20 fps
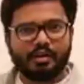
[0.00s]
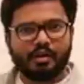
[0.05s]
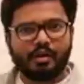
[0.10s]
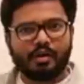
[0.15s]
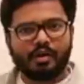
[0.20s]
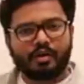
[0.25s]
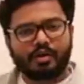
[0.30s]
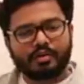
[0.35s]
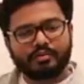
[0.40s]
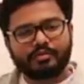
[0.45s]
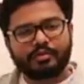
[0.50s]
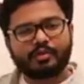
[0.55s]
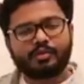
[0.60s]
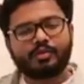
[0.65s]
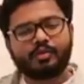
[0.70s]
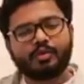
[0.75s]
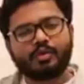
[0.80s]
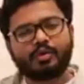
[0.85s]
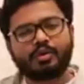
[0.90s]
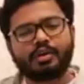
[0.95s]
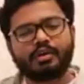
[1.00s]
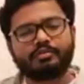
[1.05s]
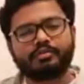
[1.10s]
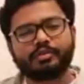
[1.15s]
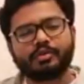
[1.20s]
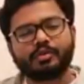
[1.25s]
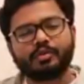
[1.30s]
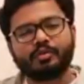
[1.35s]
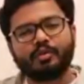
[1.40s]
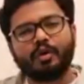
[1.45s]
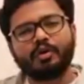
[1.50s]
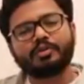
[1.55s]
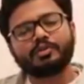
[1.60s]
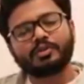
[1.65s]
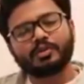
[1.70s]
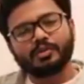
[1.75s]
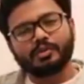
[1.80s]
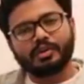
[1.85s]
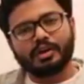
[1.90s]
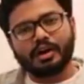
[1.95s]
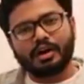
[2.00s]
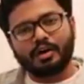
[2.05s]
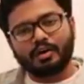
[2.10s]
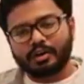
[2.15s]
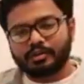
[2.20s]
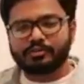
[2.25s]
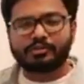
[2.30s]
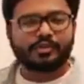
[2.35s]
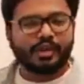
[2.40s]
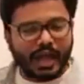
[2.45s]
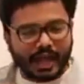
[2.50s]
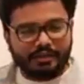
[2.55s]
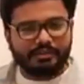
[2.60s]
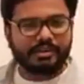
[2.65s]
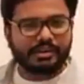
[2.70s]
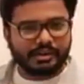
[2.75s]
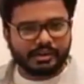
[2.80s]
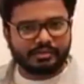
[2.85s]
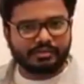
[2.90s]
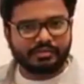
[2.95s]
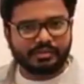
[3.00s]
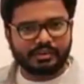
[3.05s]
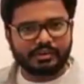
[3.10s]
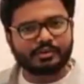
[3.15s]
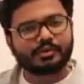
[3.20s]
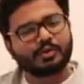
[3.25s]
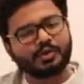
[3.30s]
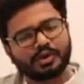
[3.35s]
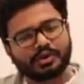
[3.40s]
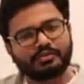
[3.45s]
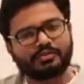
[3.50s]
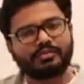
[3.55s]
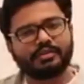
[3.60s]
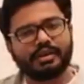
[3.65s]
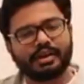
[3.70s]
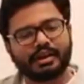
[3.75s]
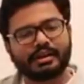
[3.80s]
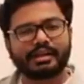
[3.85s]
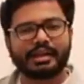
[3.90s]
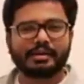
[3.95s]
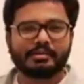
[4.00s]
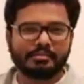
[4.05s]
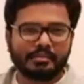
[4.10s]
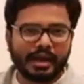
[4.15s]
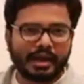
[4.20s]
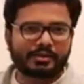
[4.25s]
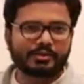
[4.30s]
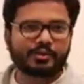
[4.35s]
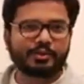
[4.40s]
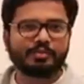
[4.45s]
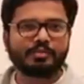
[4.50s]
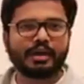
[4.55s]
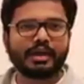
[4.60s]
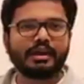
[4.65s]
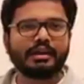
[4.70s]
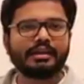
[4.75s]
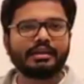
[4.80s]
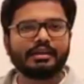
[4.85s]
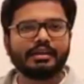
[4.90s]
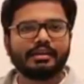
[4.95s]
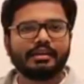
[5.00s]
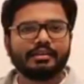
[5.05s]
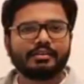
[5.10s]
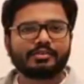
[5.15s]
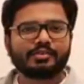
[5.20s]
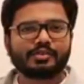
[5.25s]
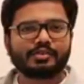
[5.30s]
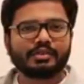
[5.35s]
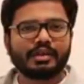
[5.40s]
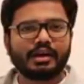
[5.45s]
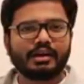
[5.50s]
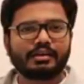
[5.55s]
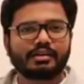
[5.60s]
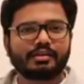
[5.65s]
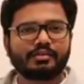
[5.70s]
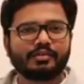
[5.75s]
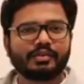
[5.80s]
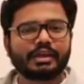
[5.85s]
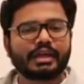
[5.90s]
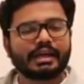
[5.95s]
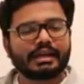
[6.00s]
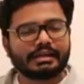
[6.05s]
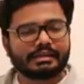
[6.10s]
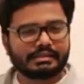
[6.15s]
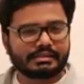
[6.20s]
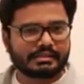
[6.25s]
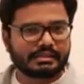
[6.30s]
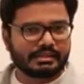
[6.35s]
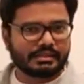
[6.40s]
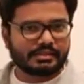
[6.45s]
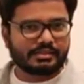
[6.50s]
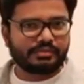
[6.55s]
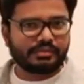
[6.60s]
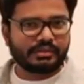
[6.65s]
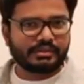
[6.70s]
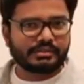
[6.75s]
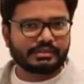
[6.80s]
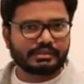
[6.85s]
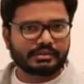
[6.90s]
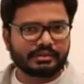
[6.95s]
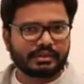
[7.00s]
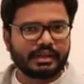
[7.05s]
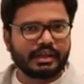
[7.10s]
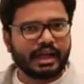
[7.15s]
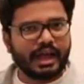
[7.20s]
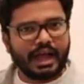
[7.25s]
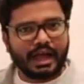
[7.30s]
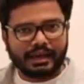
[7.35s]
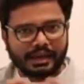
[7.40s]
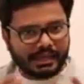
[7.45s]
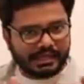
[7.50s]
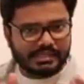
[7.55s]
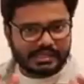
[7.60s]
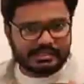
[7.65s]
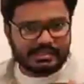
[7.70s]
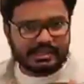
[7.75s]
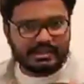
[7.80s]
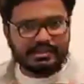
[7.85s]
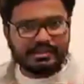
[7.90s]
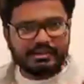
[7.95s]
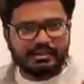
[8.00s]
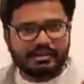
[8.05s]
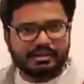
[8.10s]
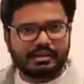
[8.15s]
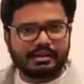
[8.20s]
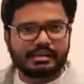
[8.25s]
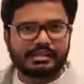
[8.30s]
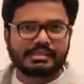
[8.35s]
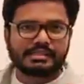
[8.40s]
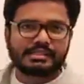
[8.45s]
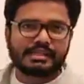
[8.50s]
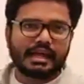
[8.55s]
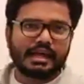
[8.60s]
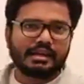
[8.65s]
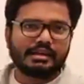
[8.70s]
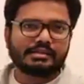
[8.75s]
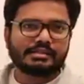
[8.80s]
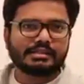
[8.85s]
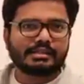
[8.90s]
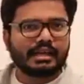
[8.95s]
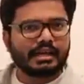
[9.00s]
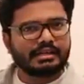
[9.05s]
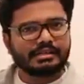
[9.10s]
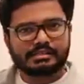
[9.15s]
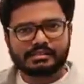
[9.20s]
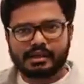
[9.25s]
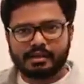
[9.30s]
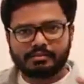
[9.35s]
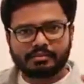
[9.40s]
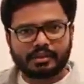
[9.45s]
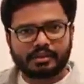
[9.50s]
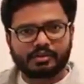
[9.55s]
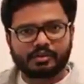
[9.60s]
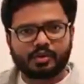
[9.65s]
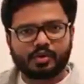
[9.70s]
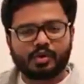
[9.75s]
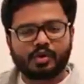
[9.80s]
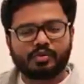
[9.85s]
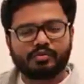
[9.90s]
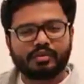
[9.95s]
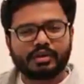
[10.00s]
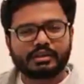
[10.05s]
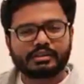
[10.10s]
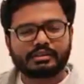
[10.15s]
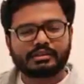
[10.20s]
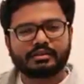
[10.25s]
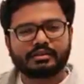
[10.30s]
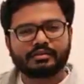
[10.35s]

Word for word: or if you if you want to or if you haven't referred, do refer and get back to me so that we can discuss further. And as I said, digitalis, it has something to do with